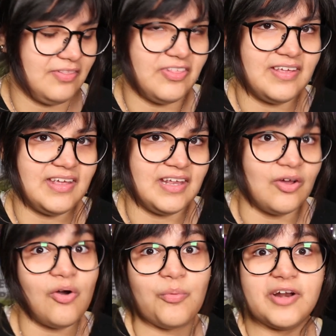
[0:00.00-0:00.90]
thinking,
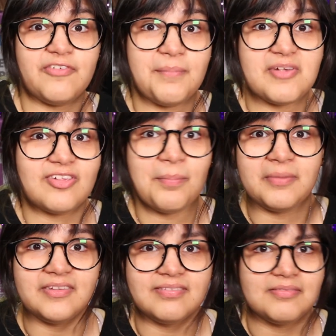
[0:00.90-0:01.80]
oh, what if I mess up
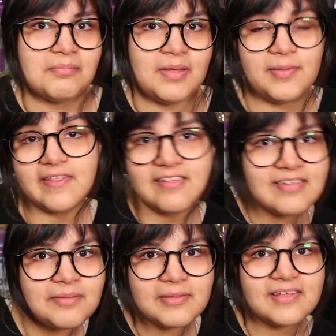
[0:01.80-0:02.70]
and maybe they
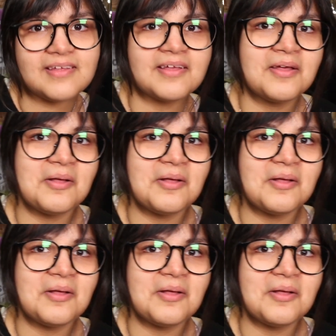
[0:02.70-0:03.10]
see me?